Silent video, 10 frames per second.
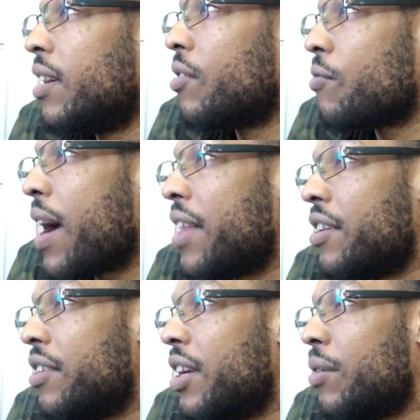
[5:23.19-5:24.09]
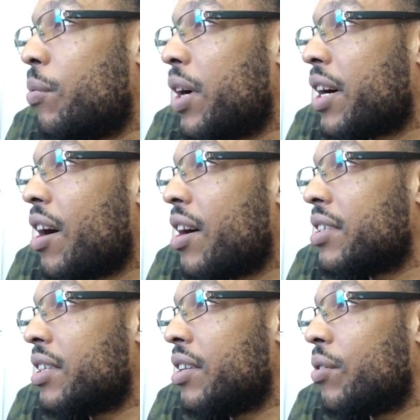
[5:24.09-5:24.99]
Rather than what
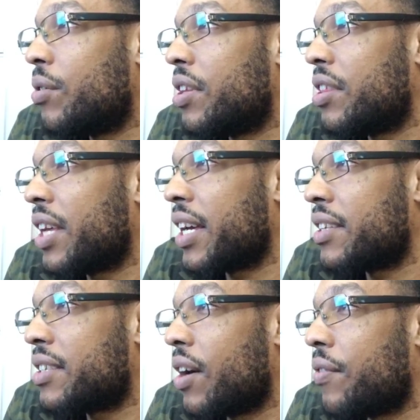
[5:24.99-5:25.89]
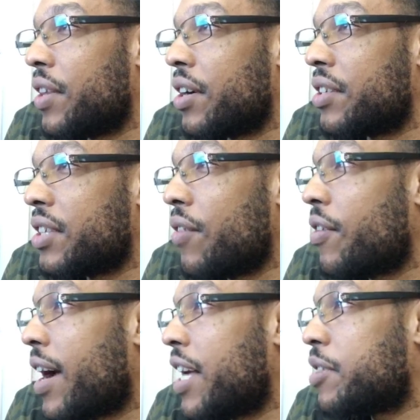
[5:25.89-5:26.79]
caused it or the thing itself. There are
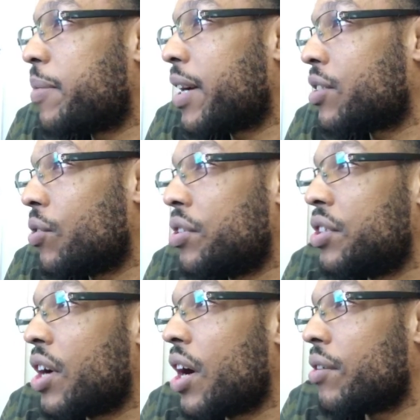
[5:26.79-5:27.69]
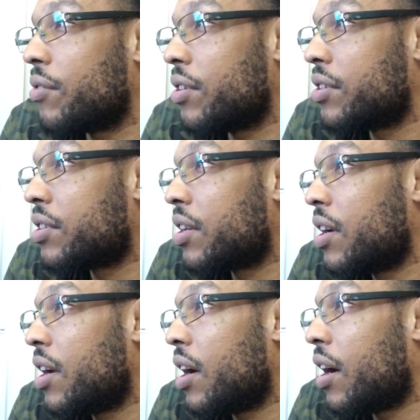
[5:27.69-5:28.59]
several aspects or genres
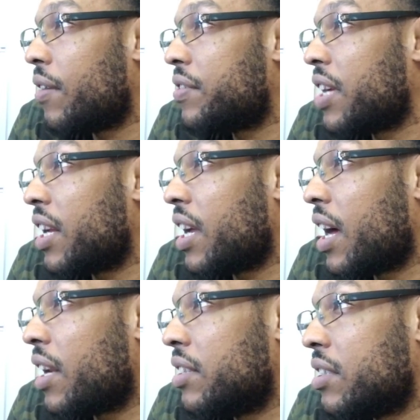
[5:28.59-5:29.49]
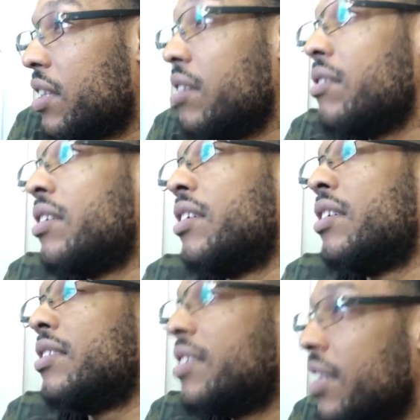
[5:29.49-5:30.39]
of teleology.
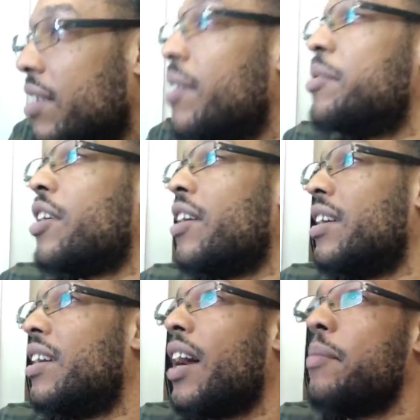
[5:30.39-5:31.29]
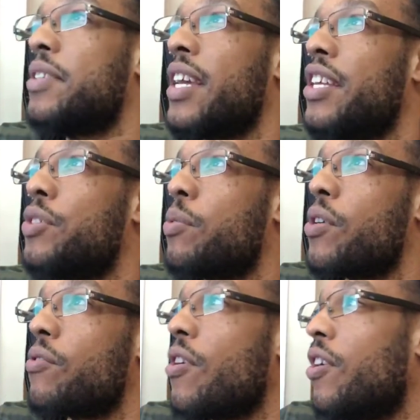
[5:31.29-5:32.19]
I'm saying this
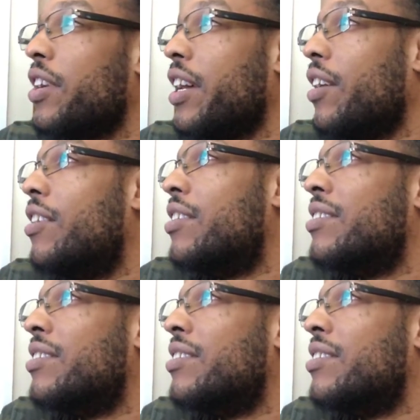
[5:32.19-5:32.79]
word wrong now.